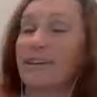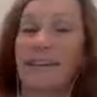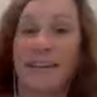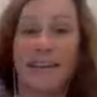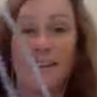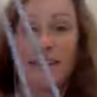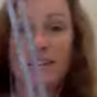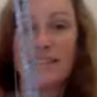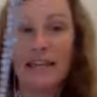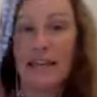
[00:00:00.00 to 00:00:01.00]
kit
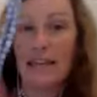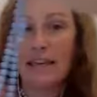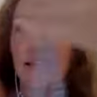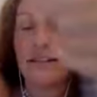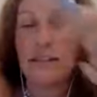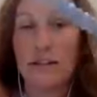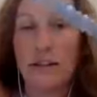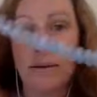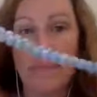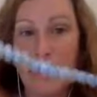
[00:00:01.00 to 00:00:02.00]
looks like this, so
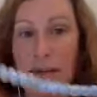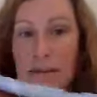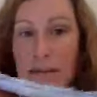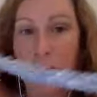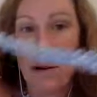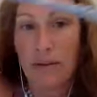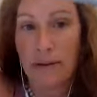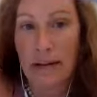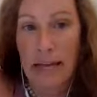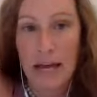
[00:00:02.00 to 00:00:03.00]
your beads are
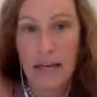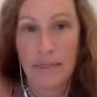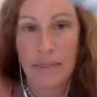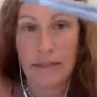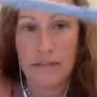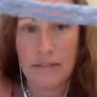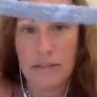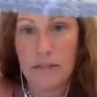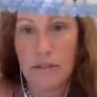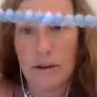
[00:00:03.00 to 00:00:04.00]
already on this
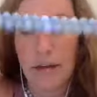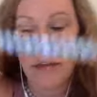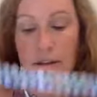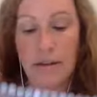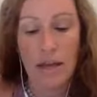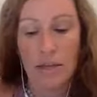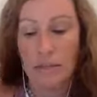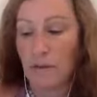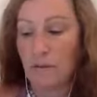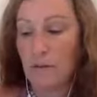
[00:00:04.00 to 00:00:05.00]
string.
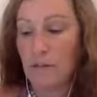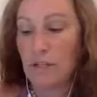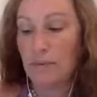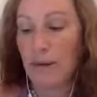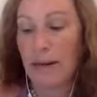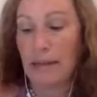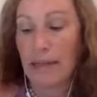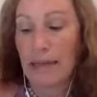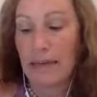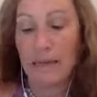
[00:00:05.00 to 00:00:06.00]
So if you just want to
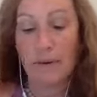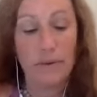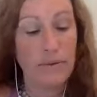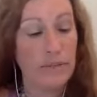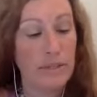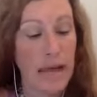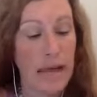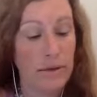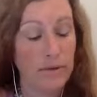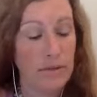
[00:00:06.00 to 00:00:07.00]
lay those
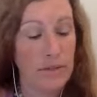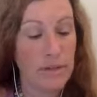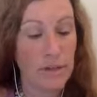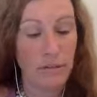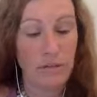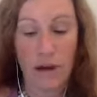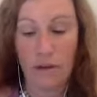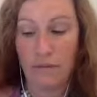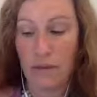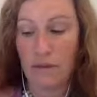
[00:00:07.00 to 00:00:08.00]
out in front
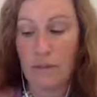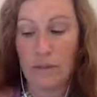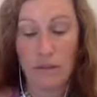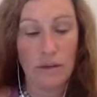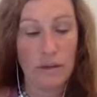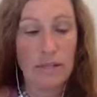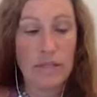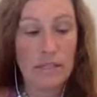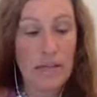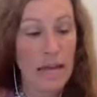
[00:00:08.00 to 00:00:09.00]
of you so that you can
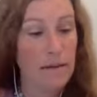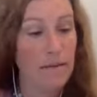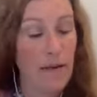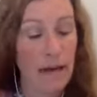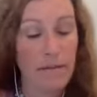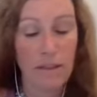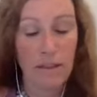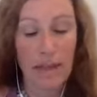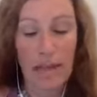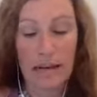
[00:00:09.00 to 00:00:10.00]
just kind of have a
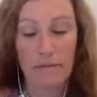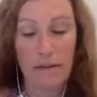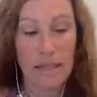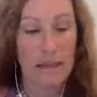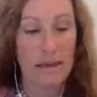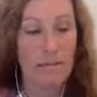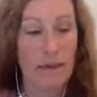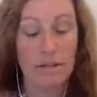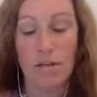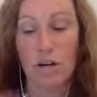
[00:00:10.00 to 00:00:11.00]
look at everything,
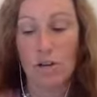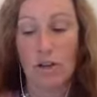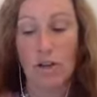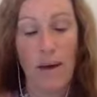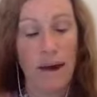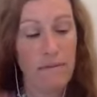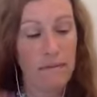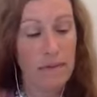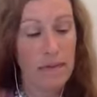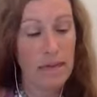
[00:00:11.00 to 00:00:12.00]
make sure that you have
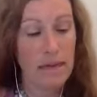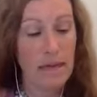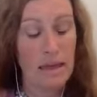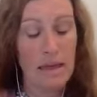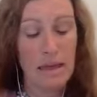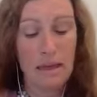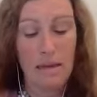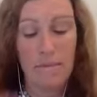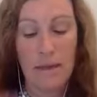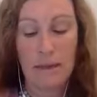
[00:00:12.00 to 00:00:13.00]
everything,
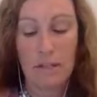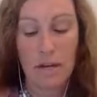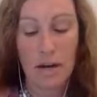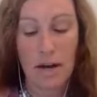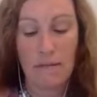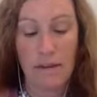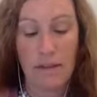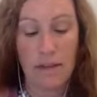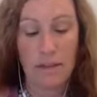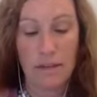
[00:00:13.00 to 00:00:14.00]
and make sure
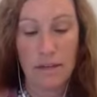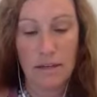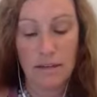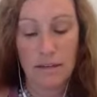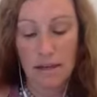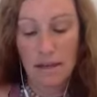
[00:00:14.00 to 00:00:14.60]
everything is good.